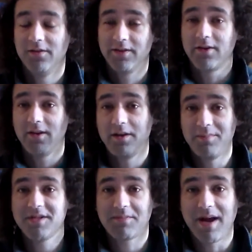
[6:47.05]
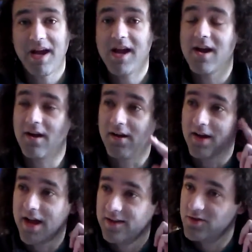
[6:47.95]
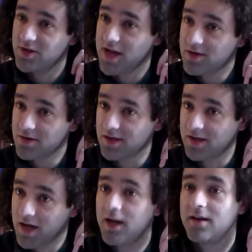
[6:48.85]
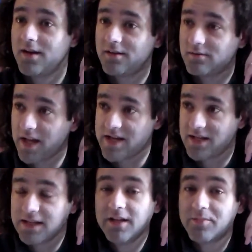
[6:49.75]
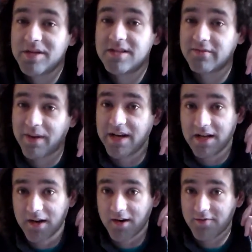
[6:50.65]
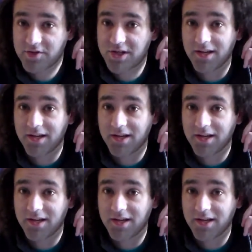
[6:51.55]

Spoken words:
The girl had missed my hair, and she actually cut like a little piece of my ear,